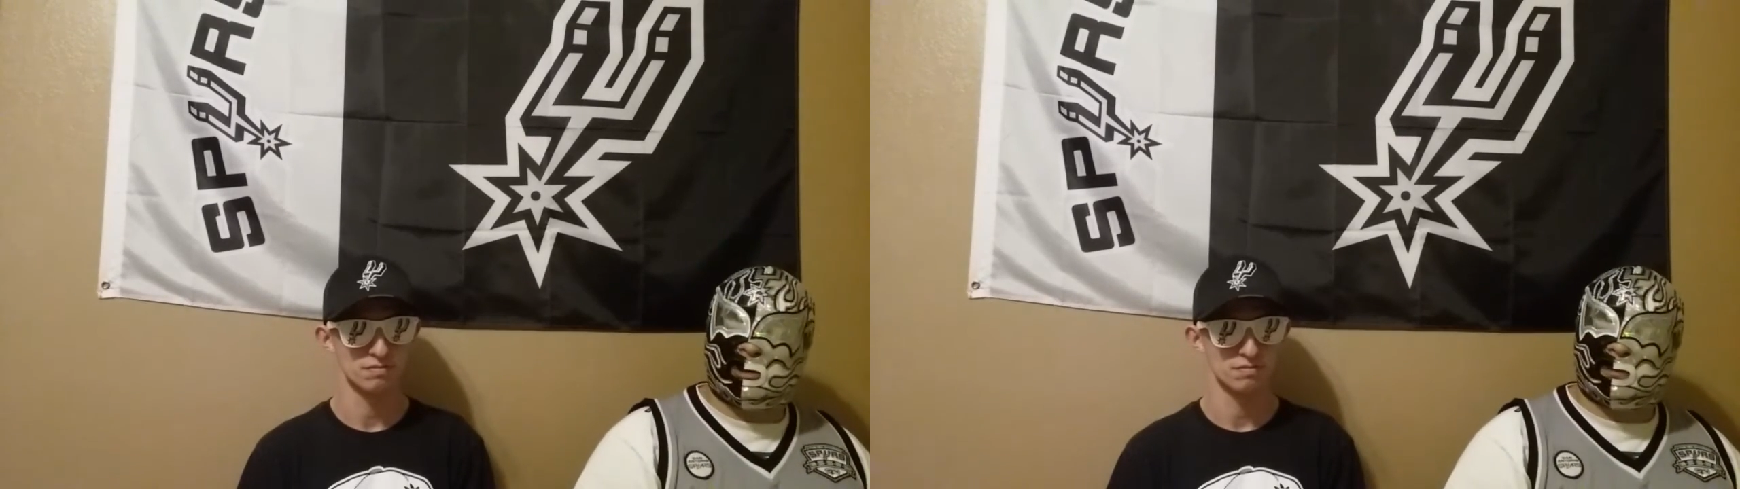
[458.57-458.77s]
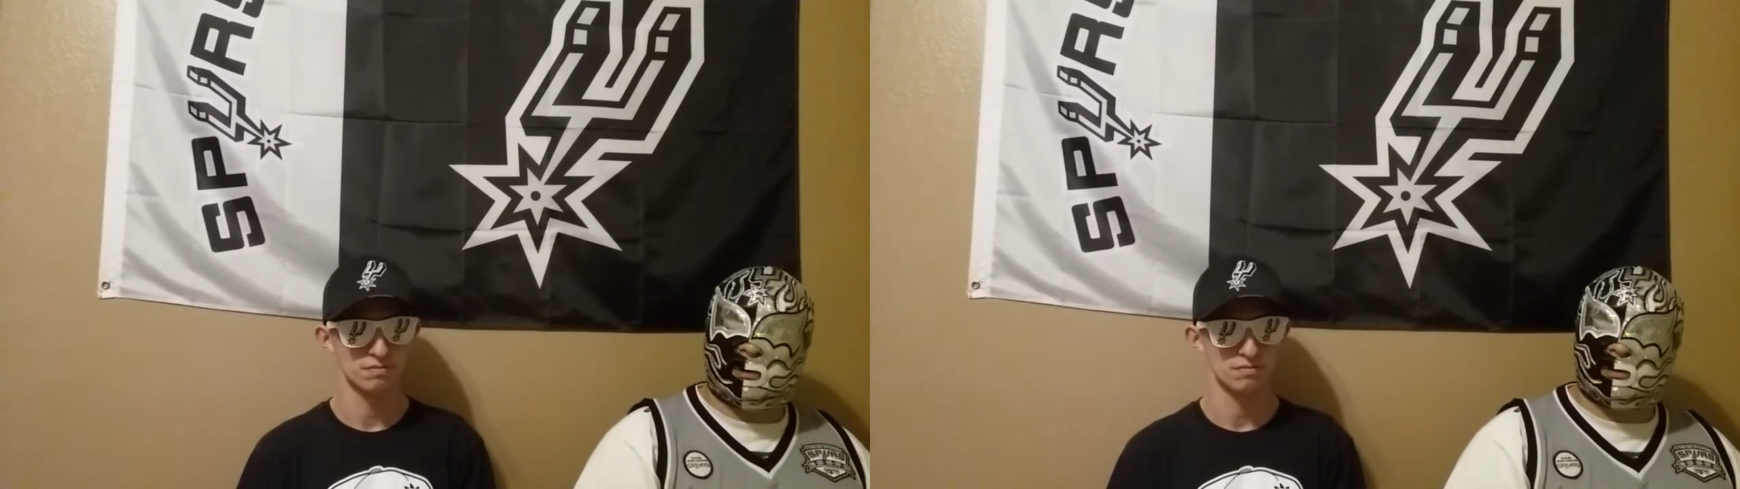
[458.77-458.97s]

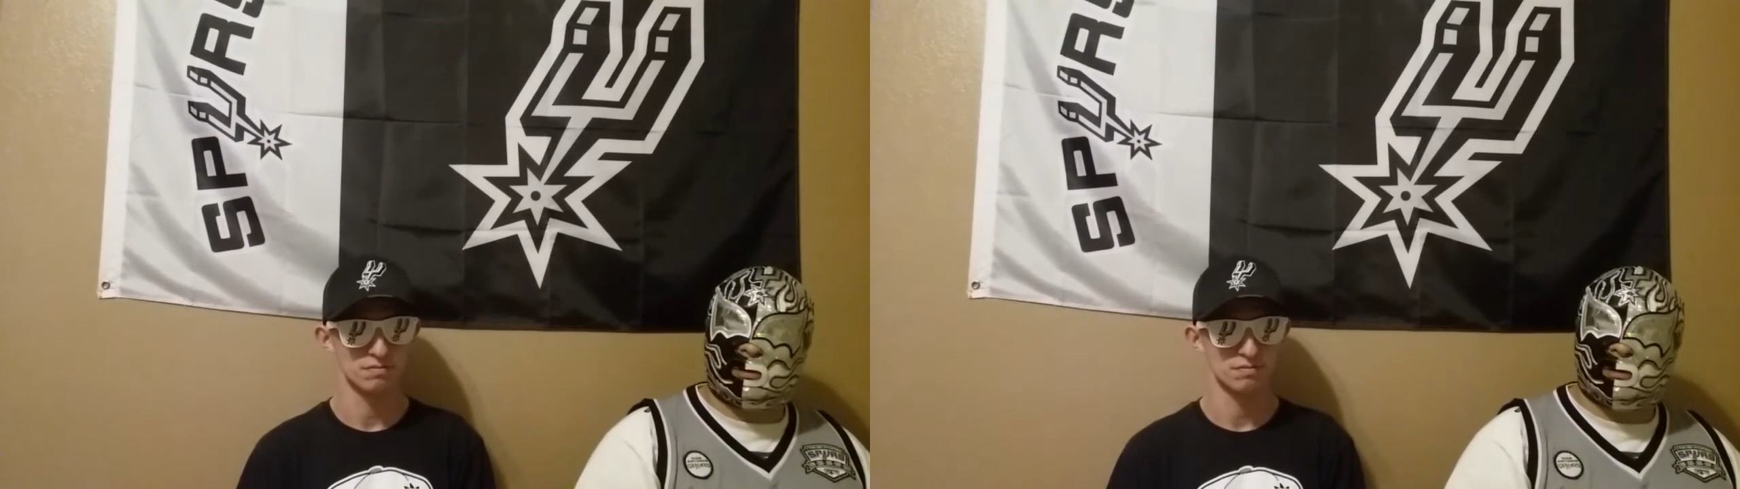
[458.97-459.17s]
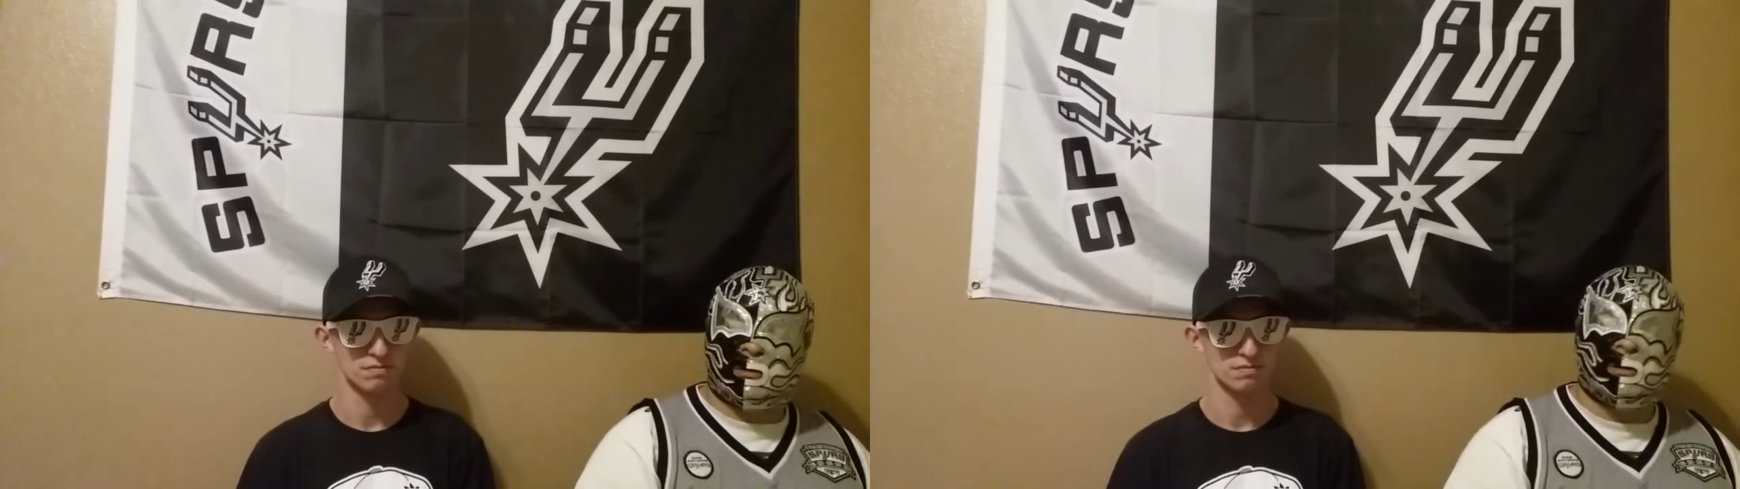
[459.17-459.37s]
supposed
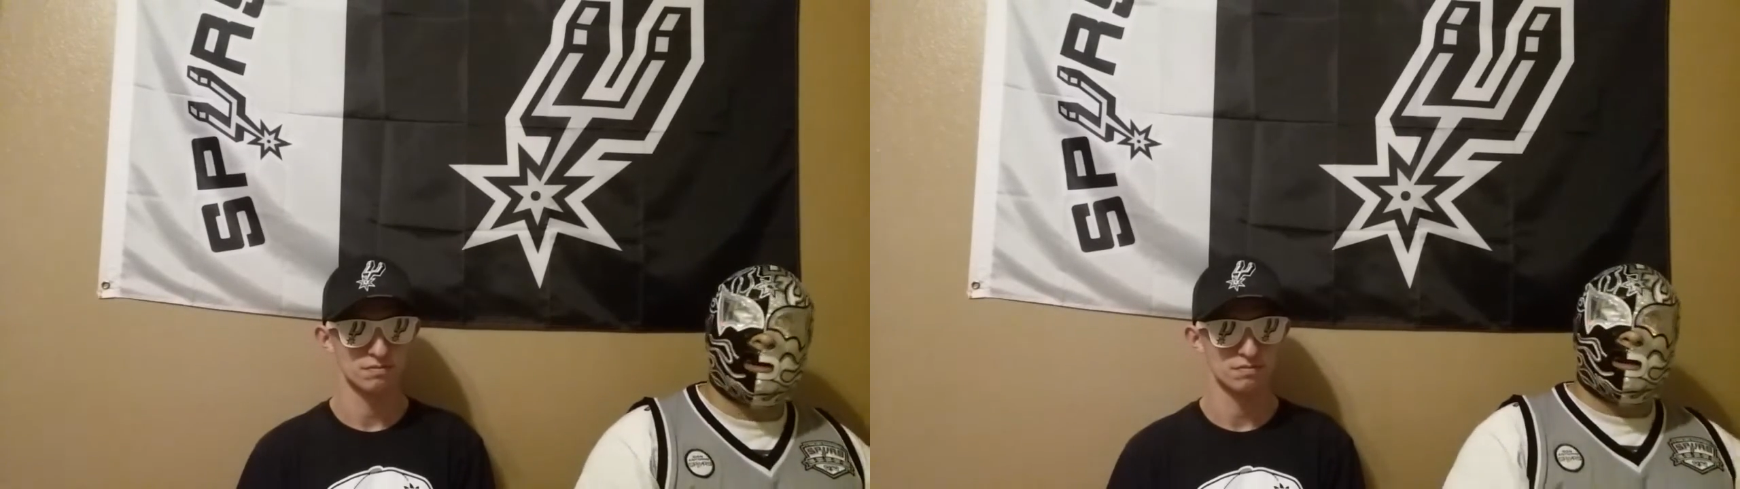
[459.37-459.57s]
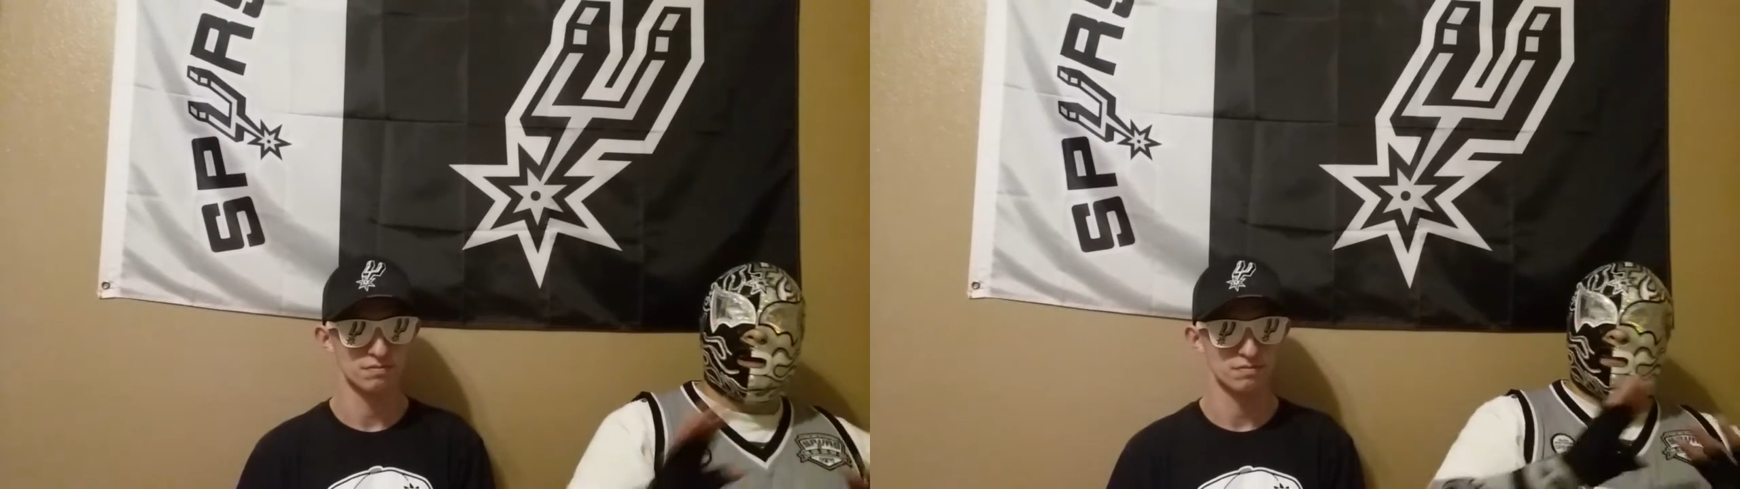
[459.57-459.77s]
to do.
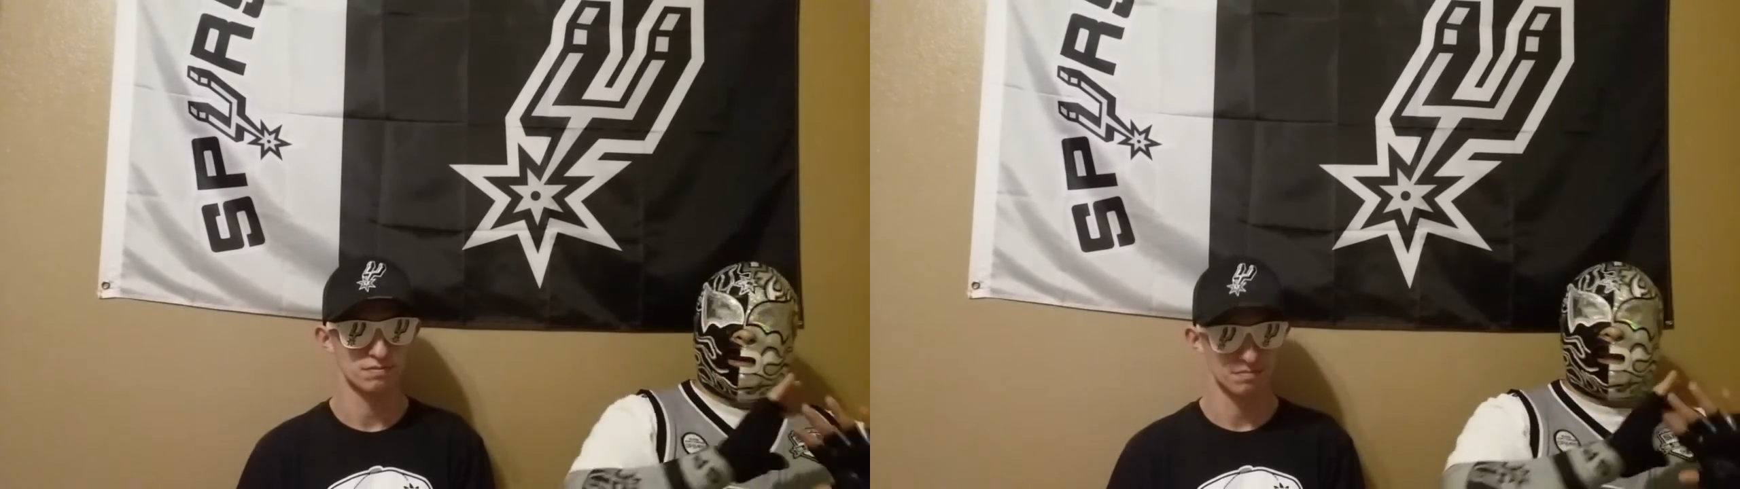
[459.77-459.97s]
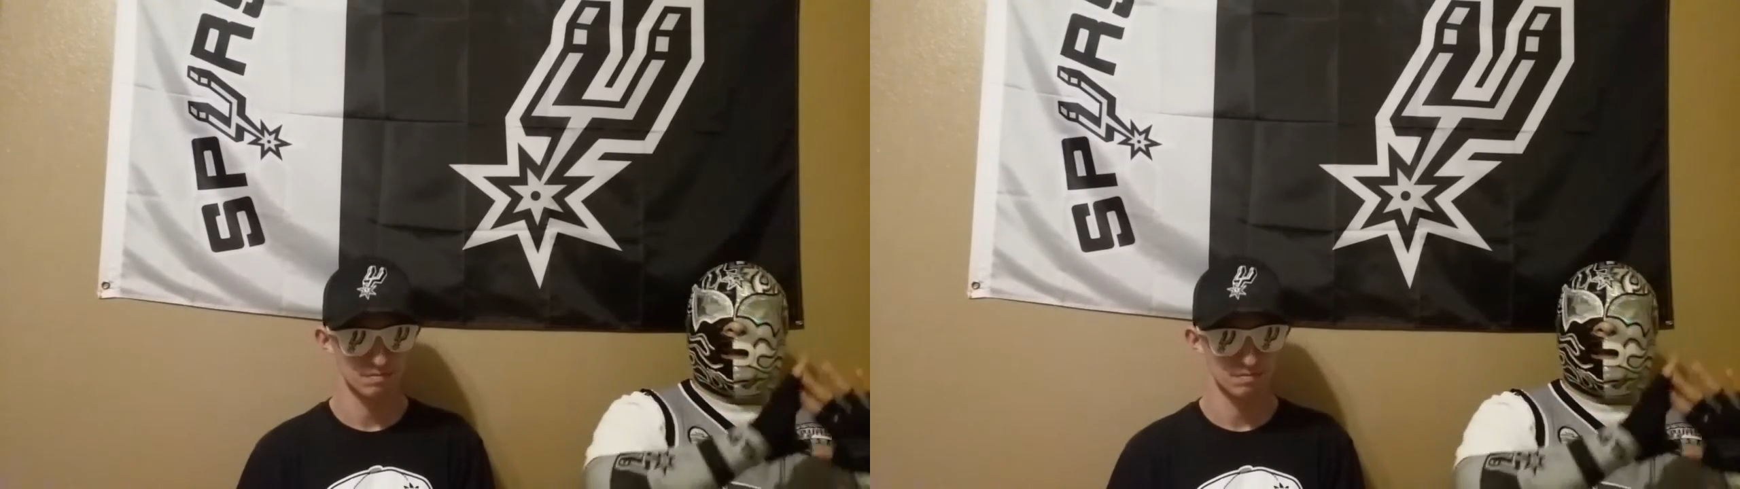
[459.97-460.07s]
But